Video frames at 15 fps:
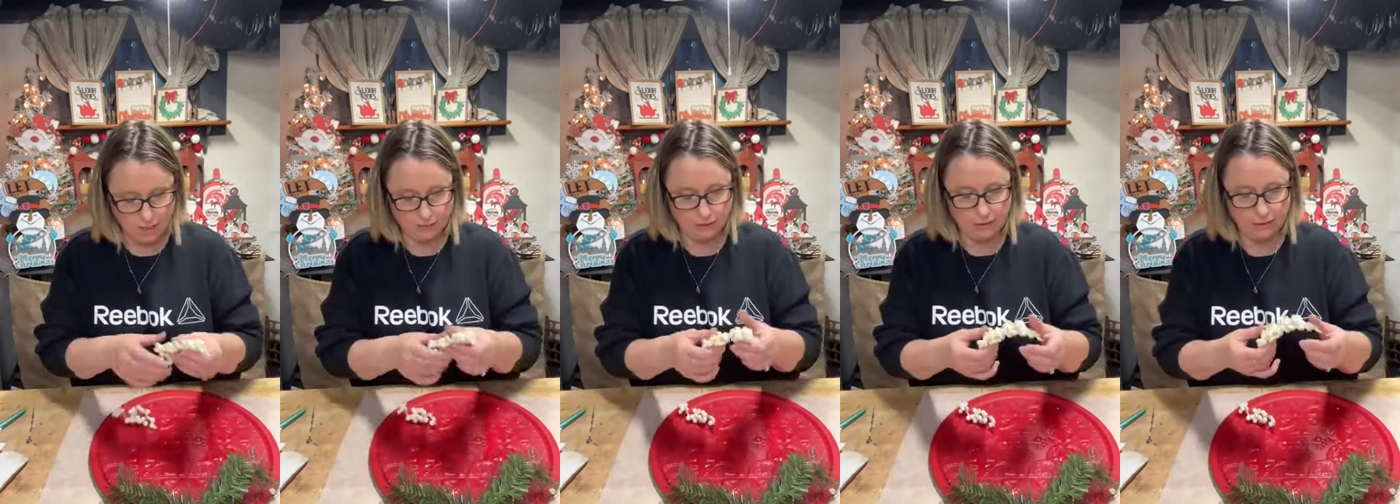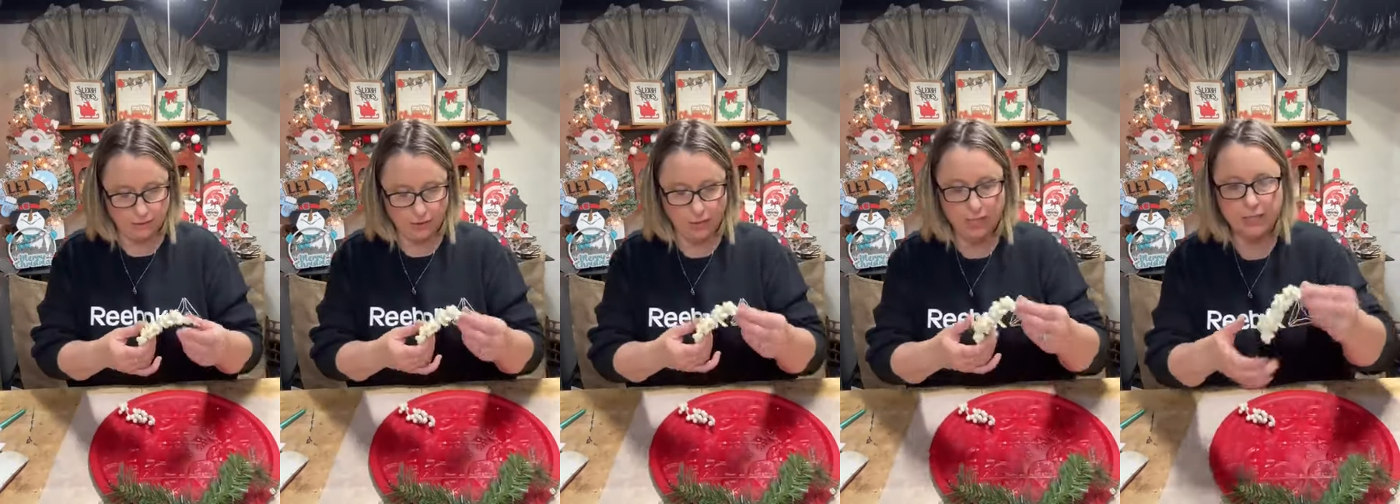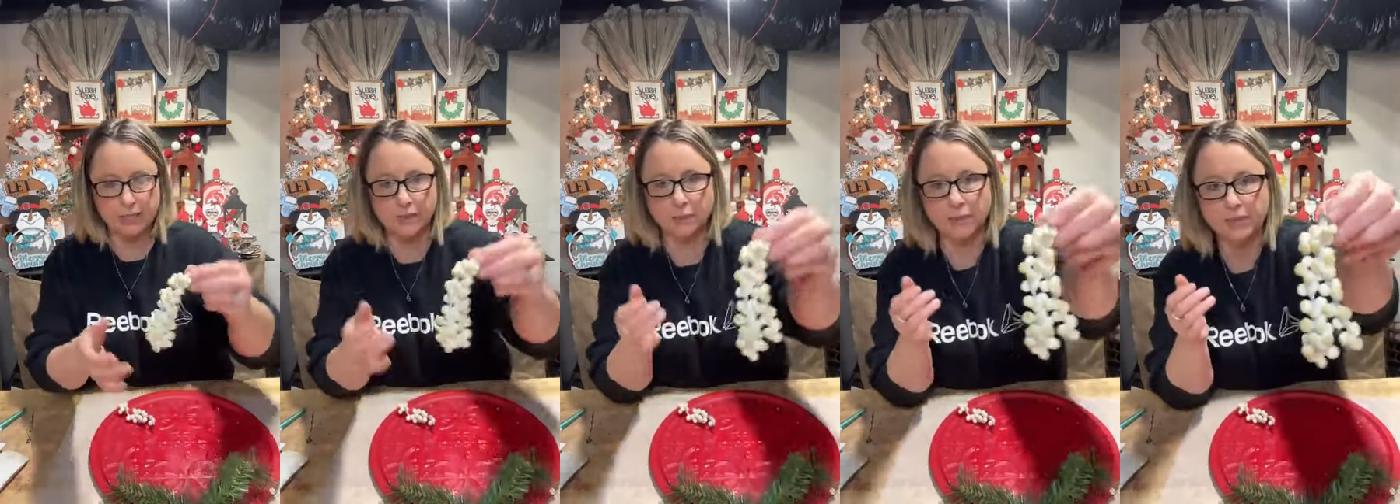All right, so that's all
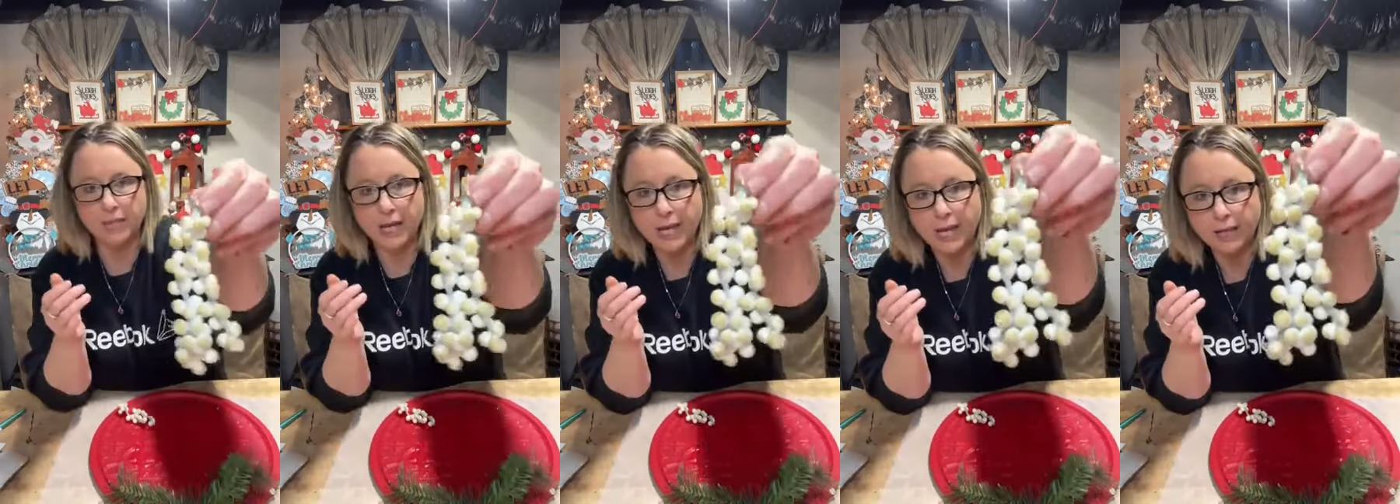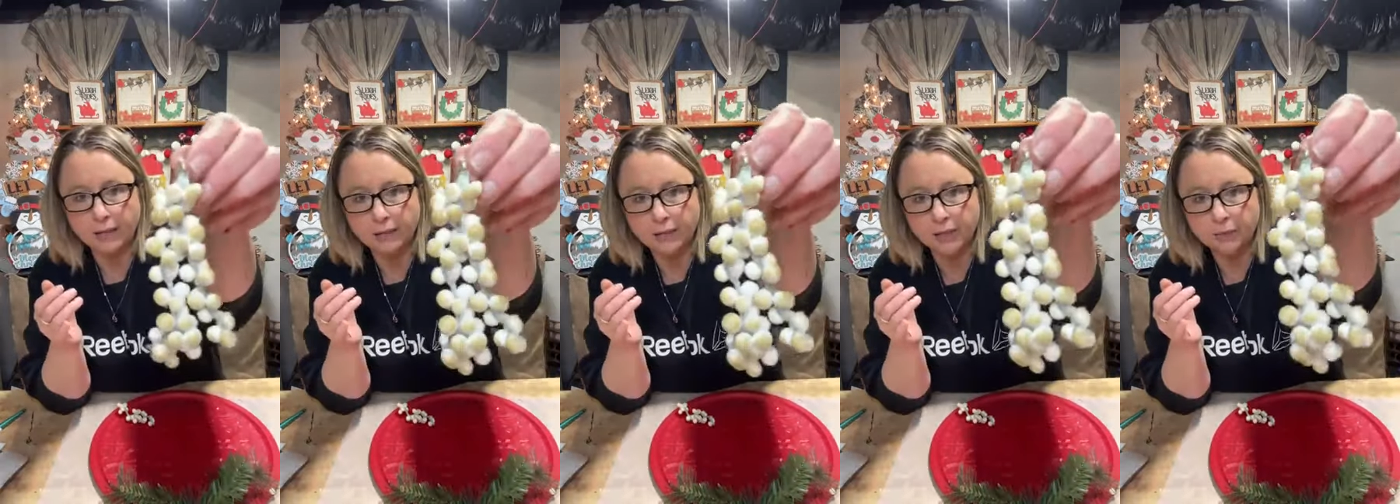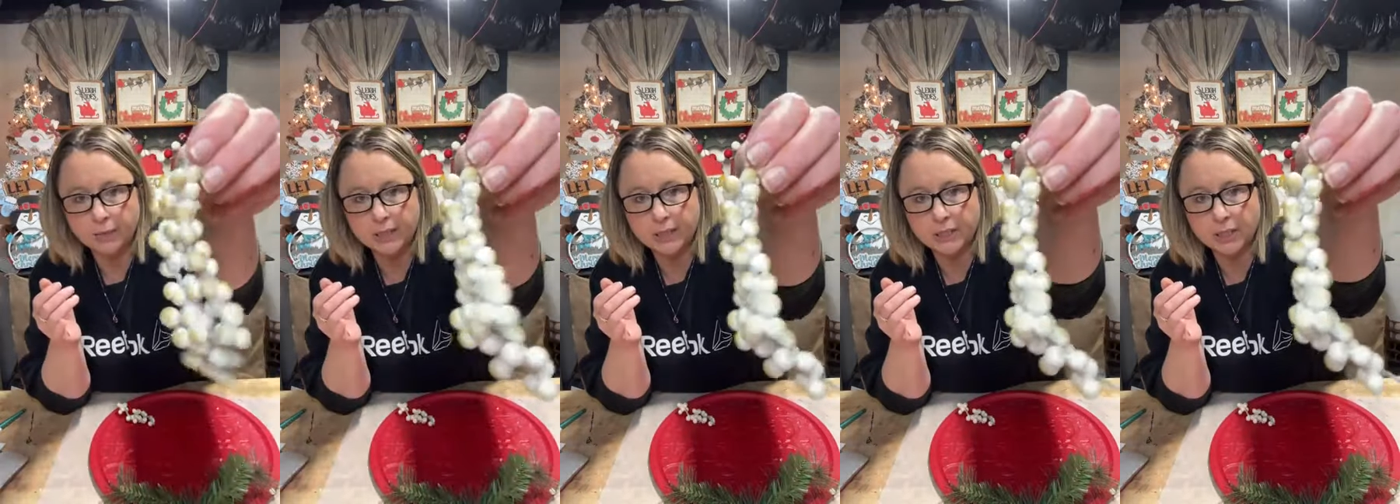I did was add a
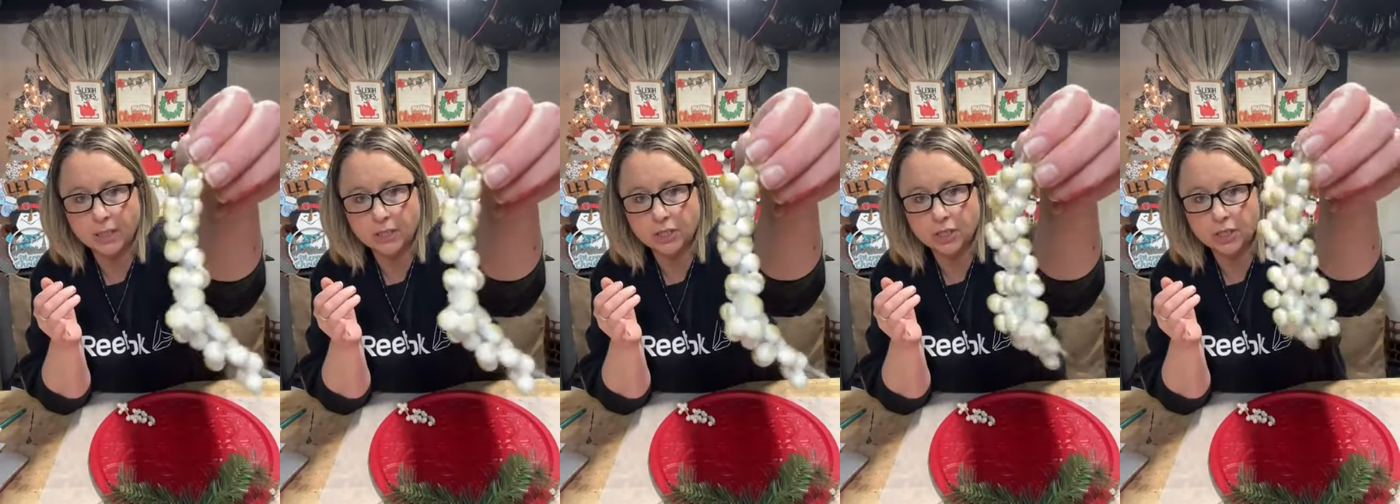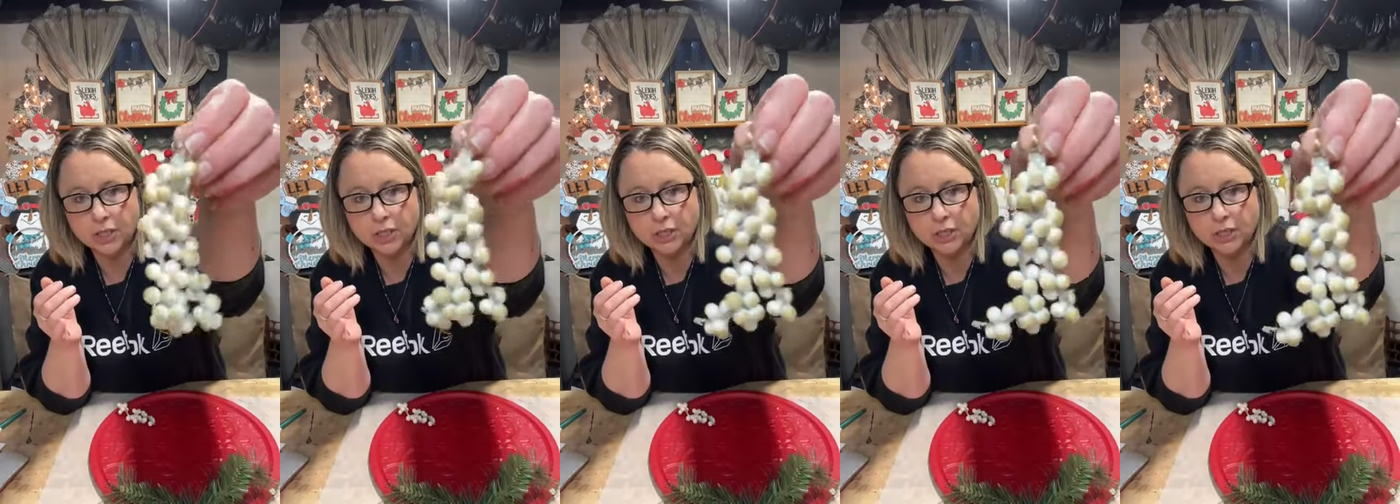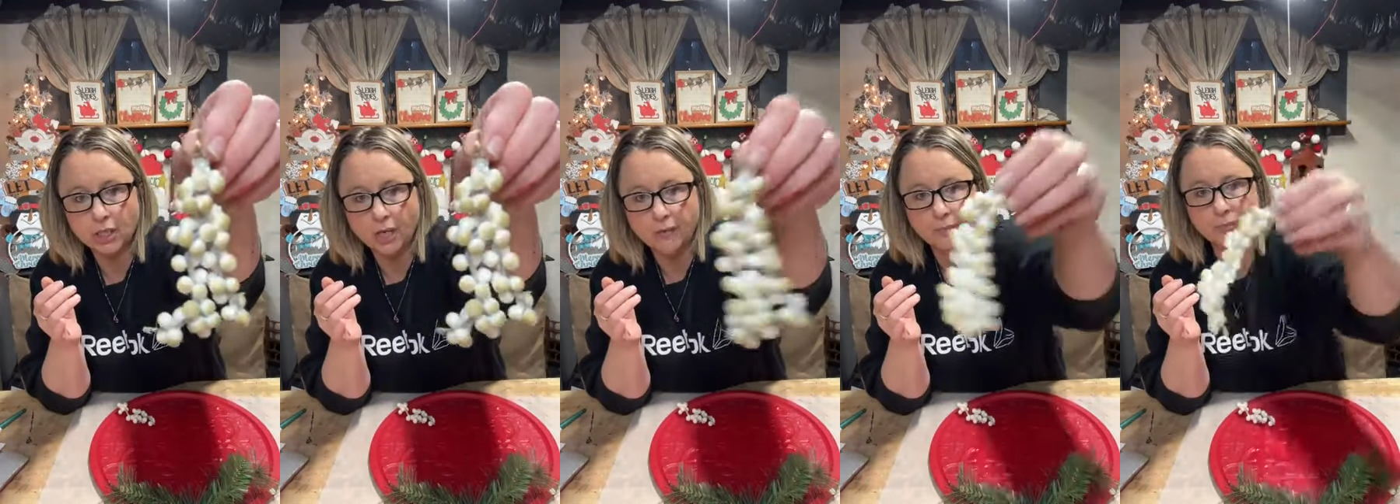little bit of touch
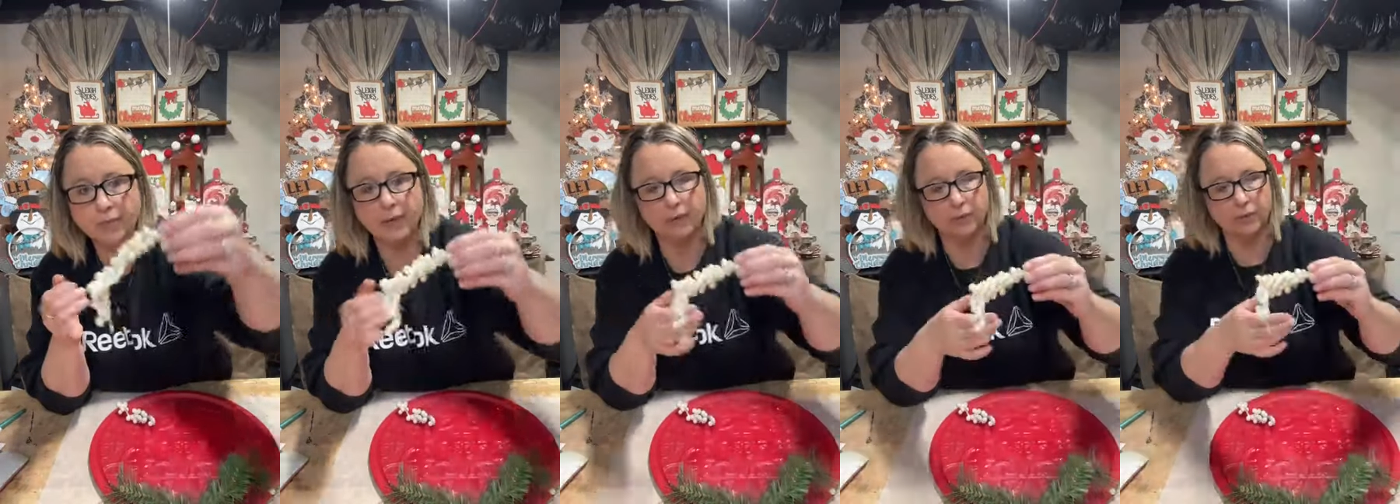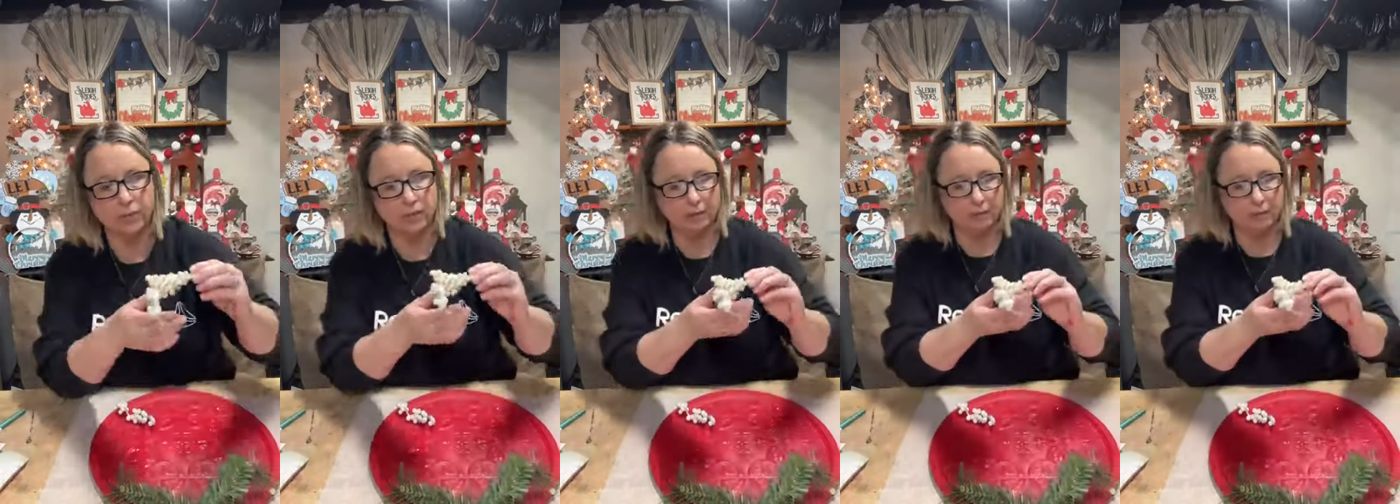of brown